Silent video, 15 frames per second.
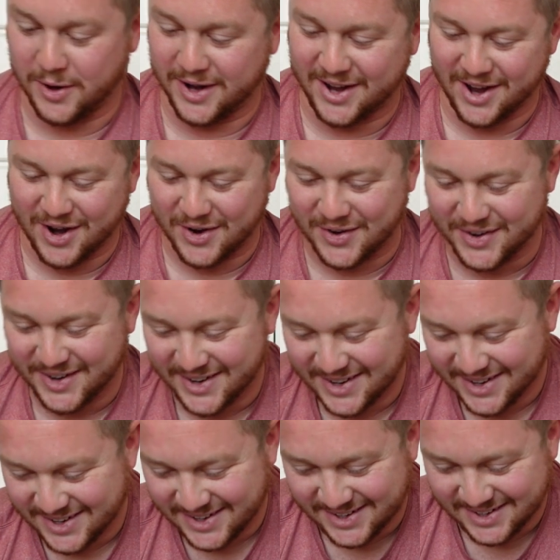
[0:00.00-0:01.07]
we go.
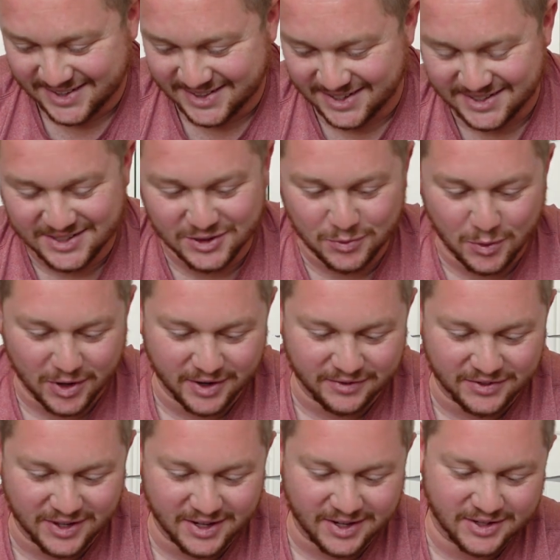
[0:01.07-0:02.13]
This is one
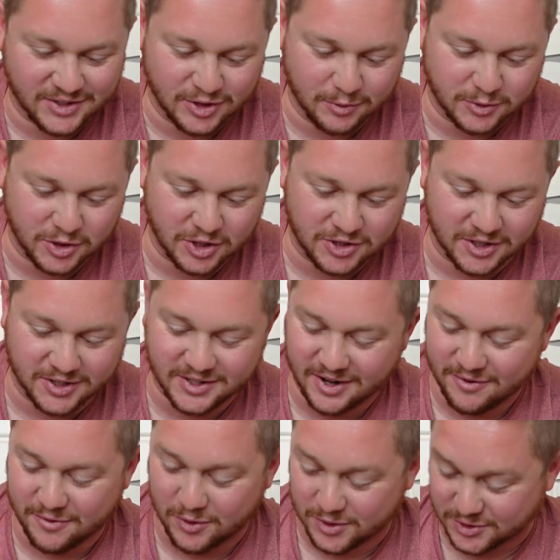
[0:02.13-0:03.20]
of the Super Treasure Hunts. I
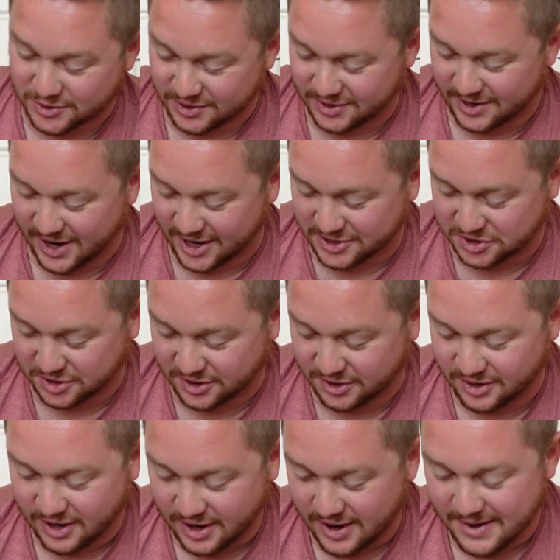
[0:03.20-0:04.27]
was
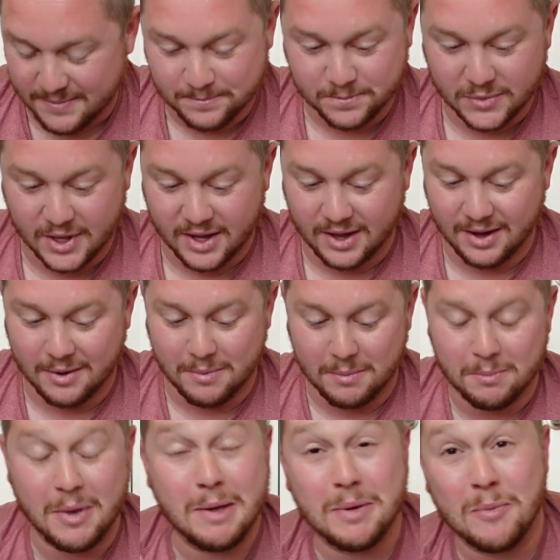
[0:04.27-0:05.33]
actually
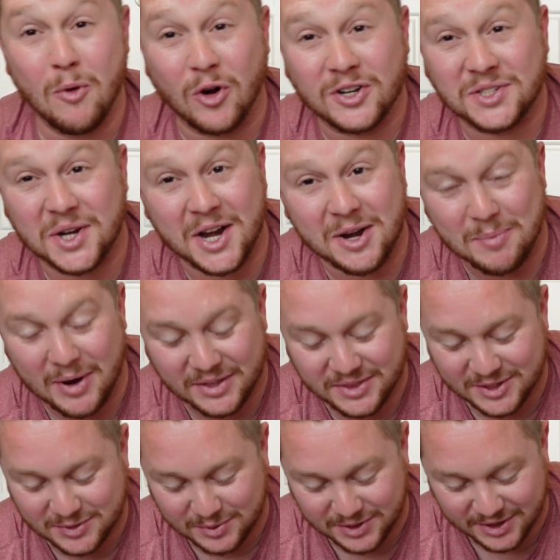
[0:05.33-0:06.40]
maybe more excited about
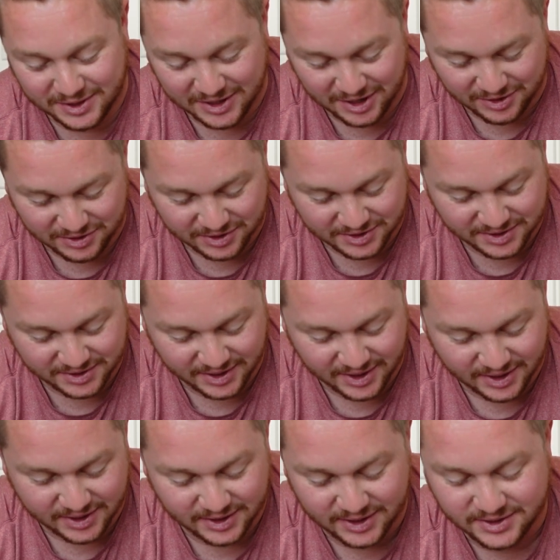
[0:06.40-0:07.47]
this one than the others.
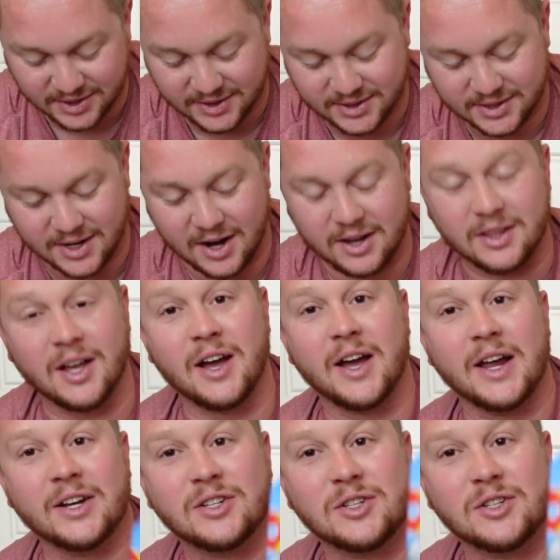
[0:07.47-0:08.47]
The Nissan Skyline